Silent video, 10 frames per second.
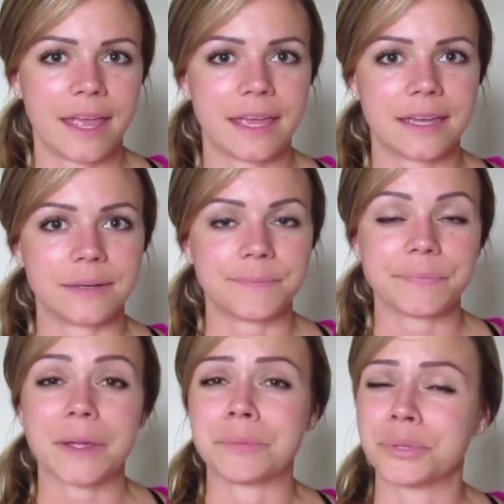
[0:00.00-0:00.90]
And
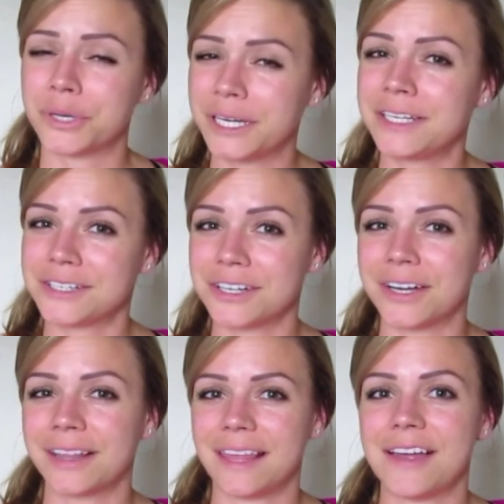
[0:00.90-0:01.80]
I'm pretty
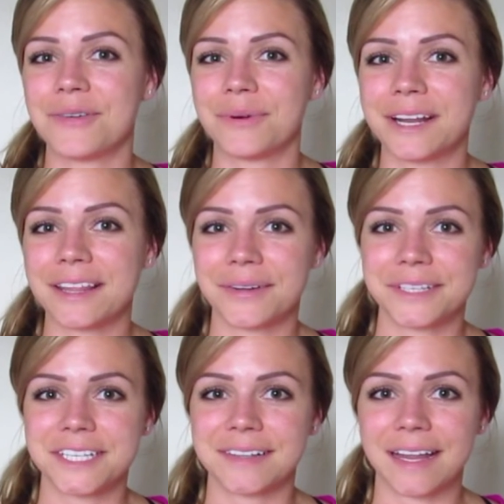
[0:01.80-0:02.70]
sure that one of the
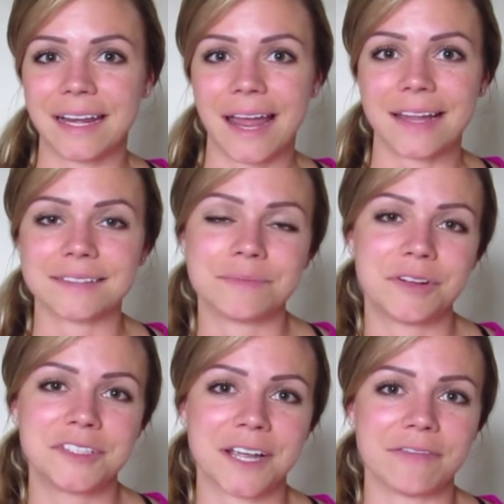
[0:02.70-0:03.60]
questions I get asked
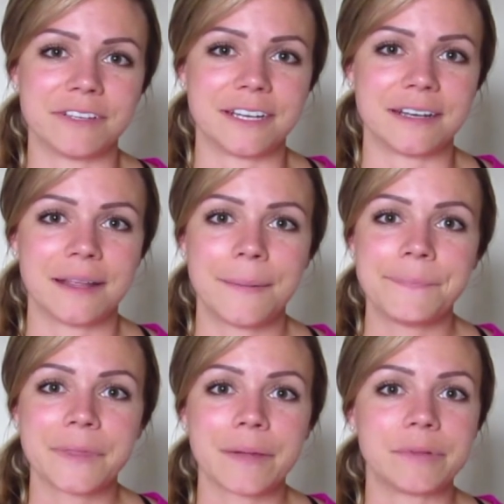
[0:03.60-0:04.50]
most often,
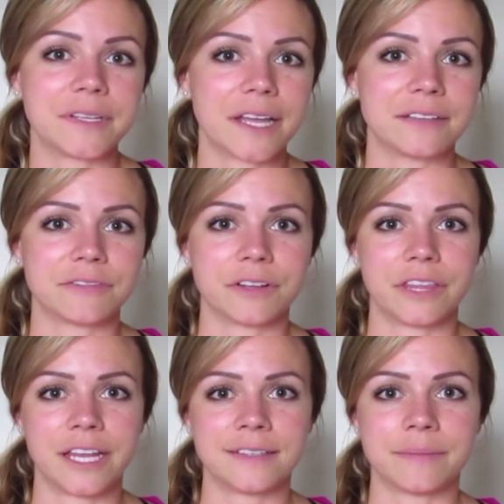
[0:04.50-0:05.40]
besides for
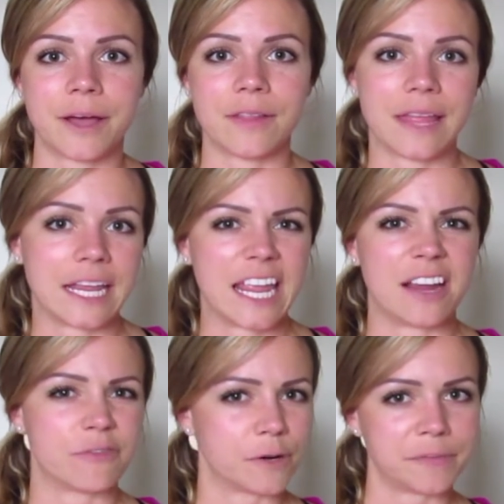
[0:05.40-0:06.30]
things about like
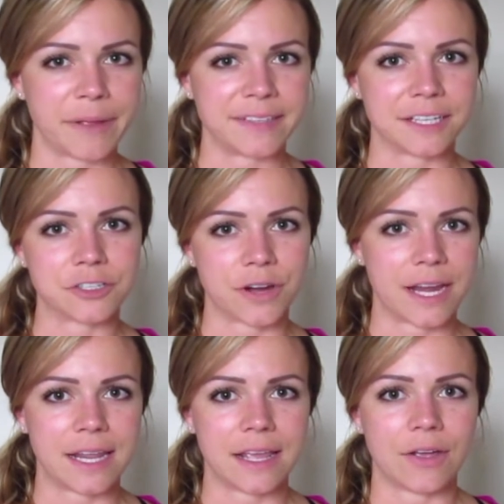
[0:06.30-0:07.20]
Air Force basic
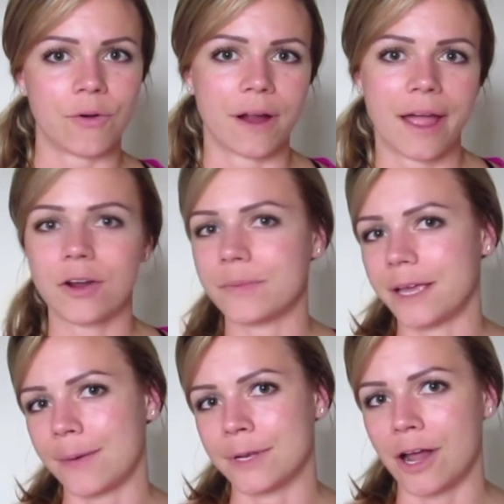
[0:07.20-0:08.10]
training or how to
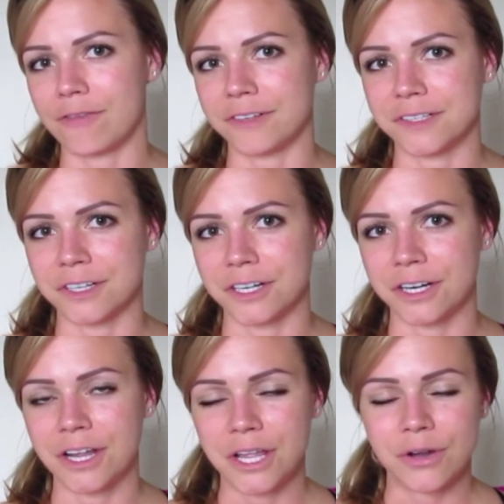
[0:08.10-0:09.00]
become an
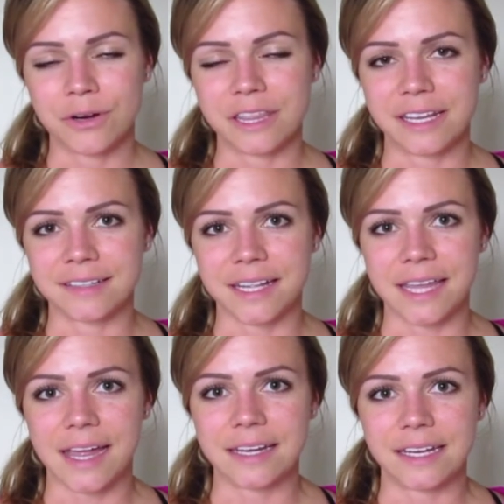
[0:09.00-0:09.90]
officer or things like
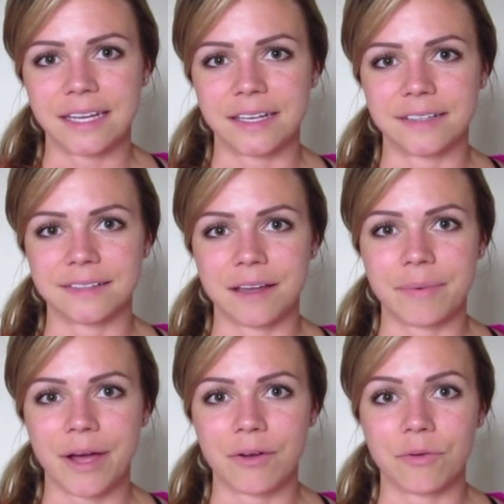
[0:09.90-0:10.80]
that, is
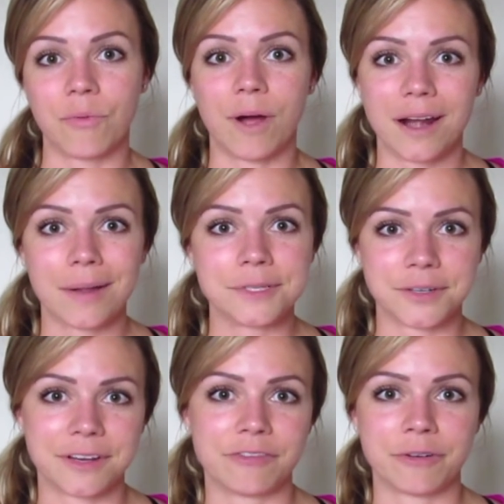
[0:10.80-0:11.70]
about what I'm
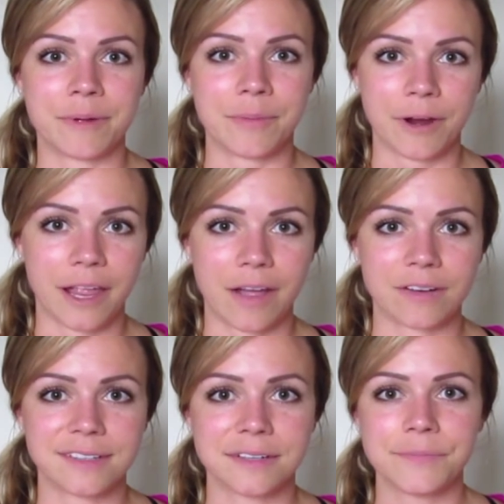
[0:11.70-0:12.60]
doing for my
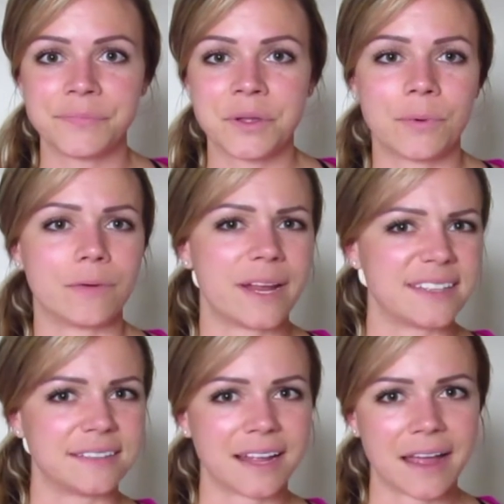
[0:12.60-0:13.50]
workouts, what
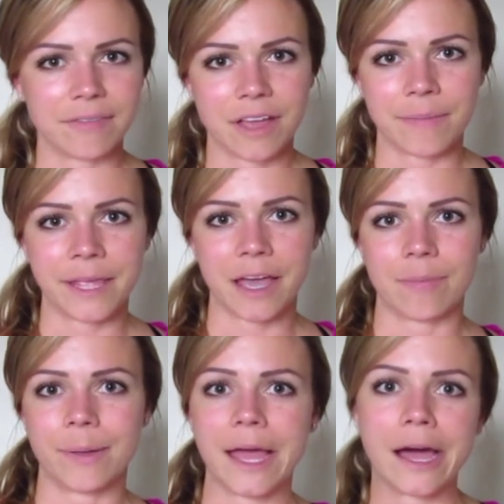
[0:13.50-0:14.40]
races I have coming
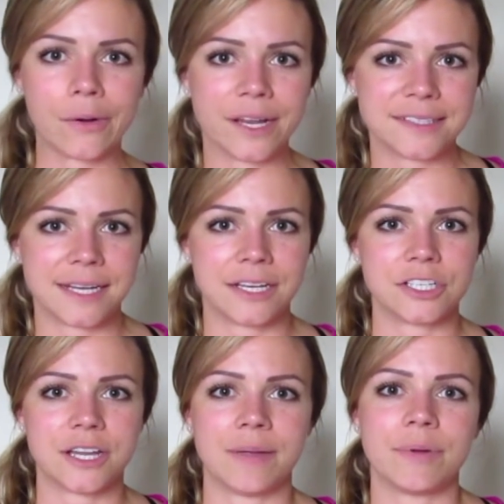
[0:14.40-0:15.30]
up, how I stay in
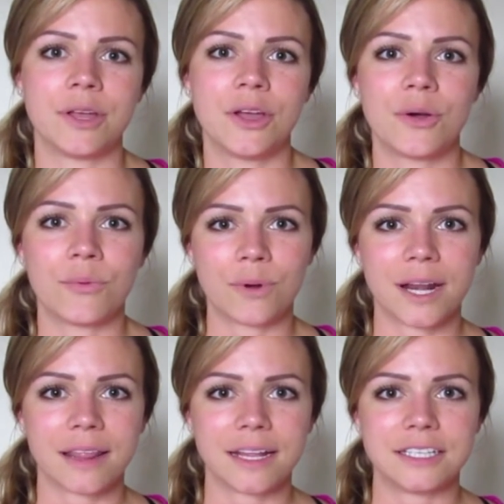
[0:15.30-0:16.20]
shape, what
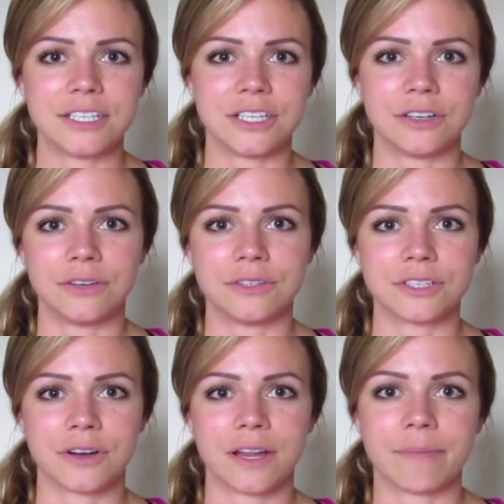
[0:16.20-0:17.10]
I like to do
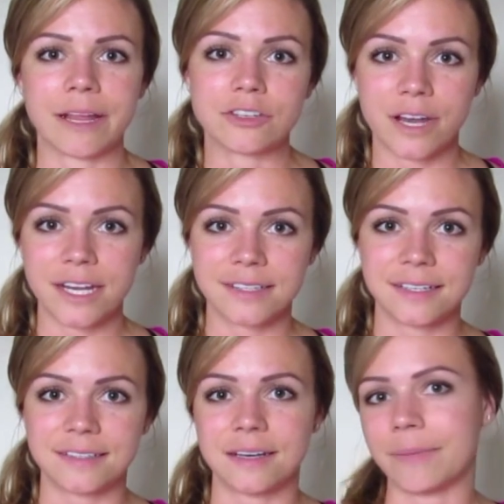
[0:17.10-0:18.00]
during my training
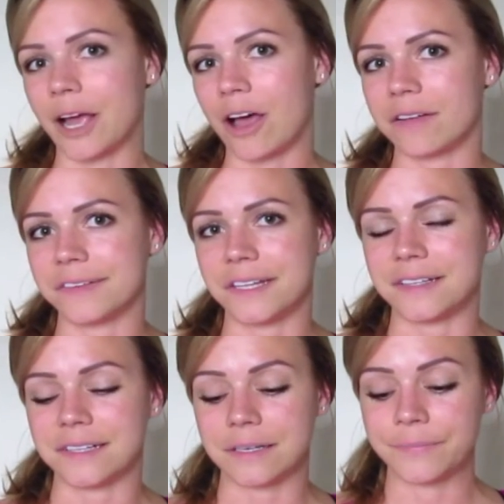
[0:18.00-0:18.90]
season and my off
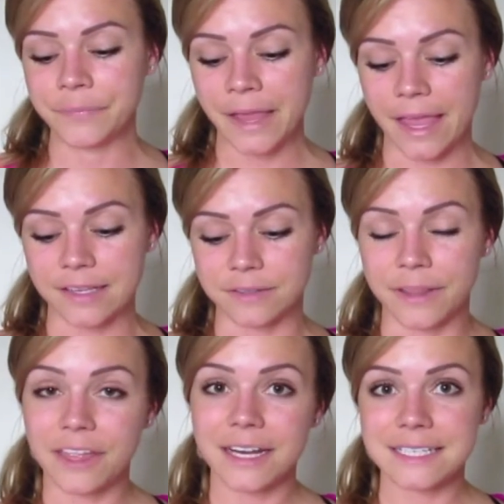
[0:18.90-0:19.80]
season. And so I
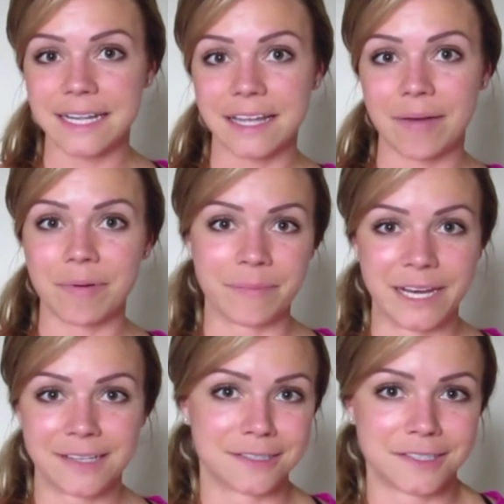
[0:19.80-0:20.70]
thought I'd take a couple
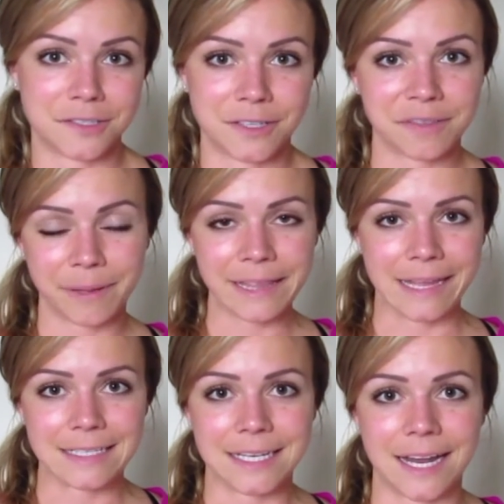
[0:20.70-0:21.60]
minutes just to explain
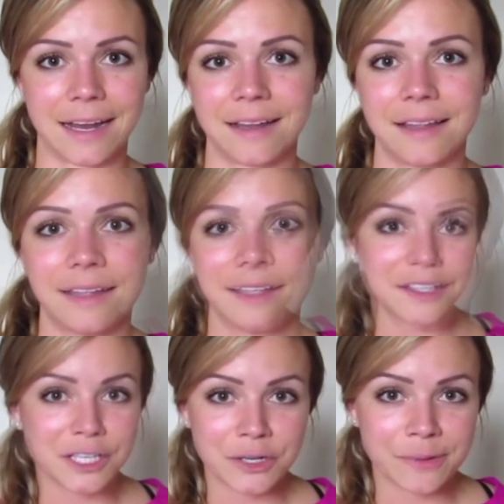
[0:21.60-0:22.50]
that today. Just a
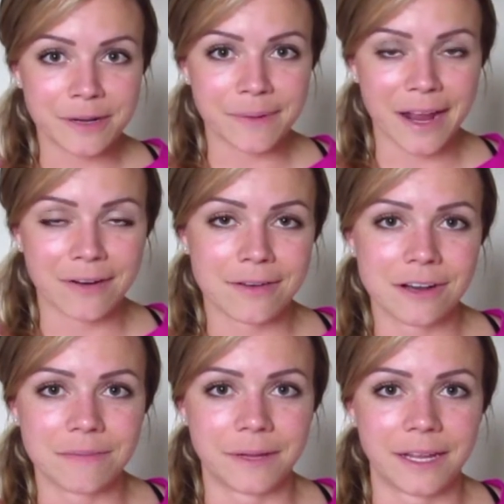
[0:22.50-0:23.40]
little bit of background
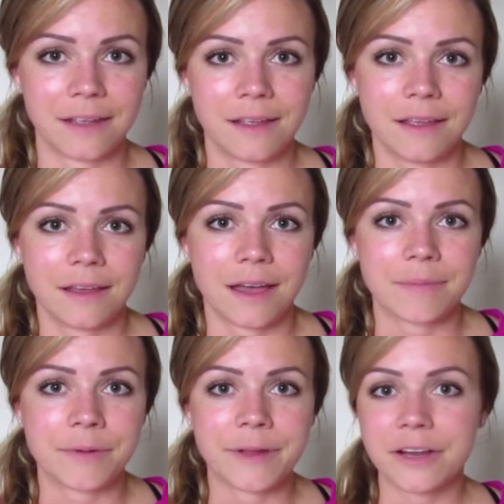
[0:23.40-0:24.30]
on me.
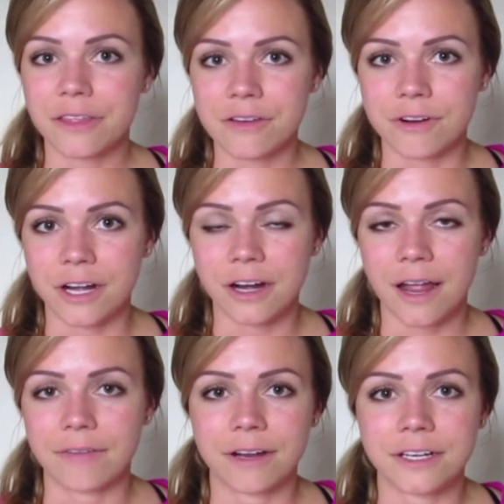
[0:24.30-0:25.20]
I'm a marathon runner.
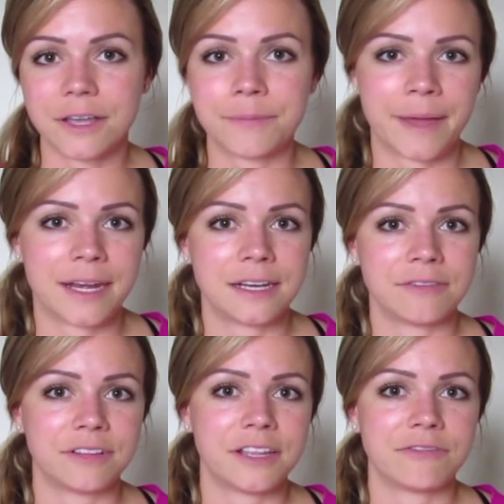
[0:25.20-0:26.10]
I run
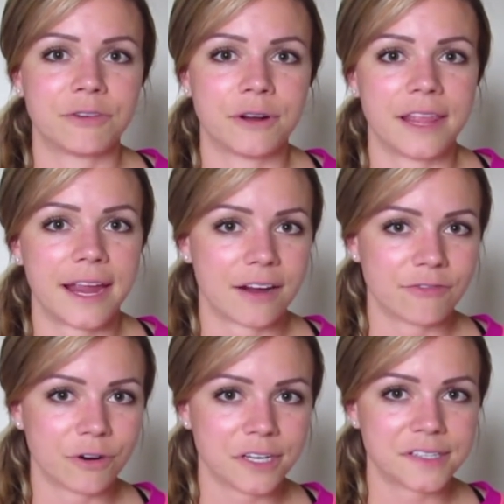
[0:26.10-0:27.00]
competitively for the Air
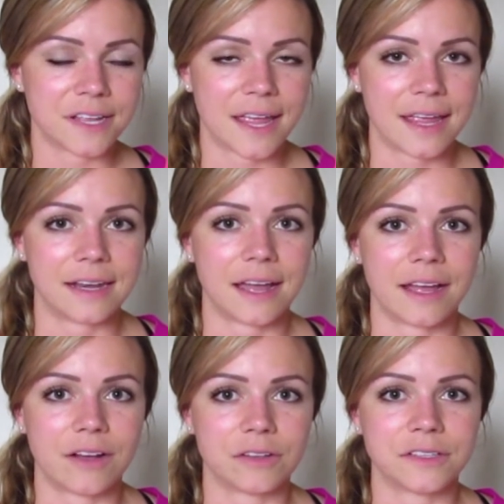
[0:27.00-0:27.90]
Force, and
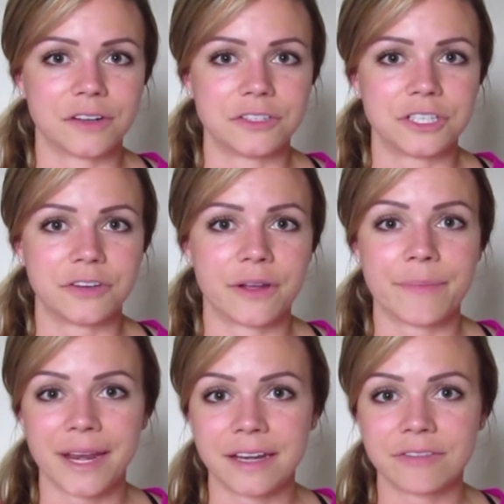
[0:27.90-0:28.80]
I also do
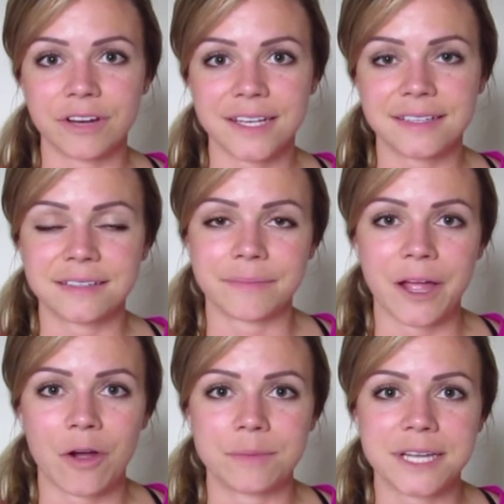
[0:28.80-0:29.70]
competitive races in my
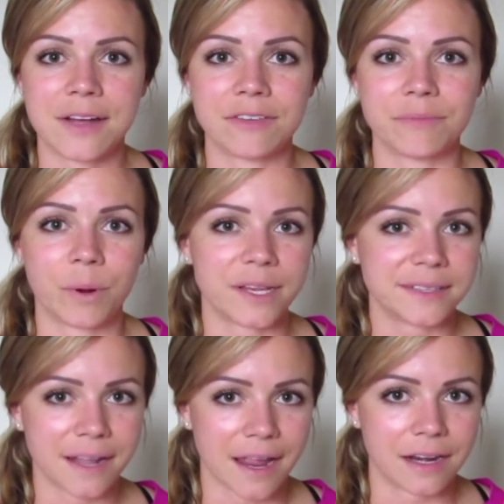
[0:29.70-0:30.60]
hometown of
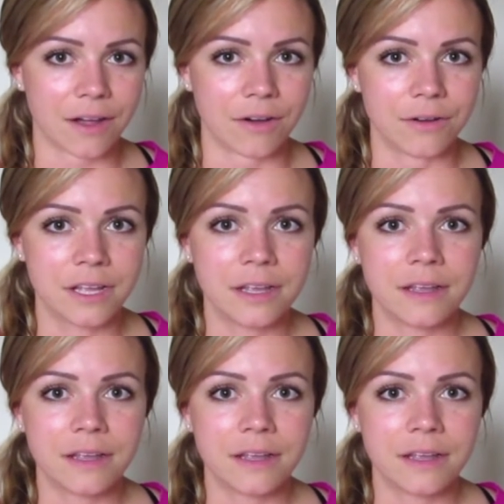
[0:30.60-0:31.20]
Boise, Idaho.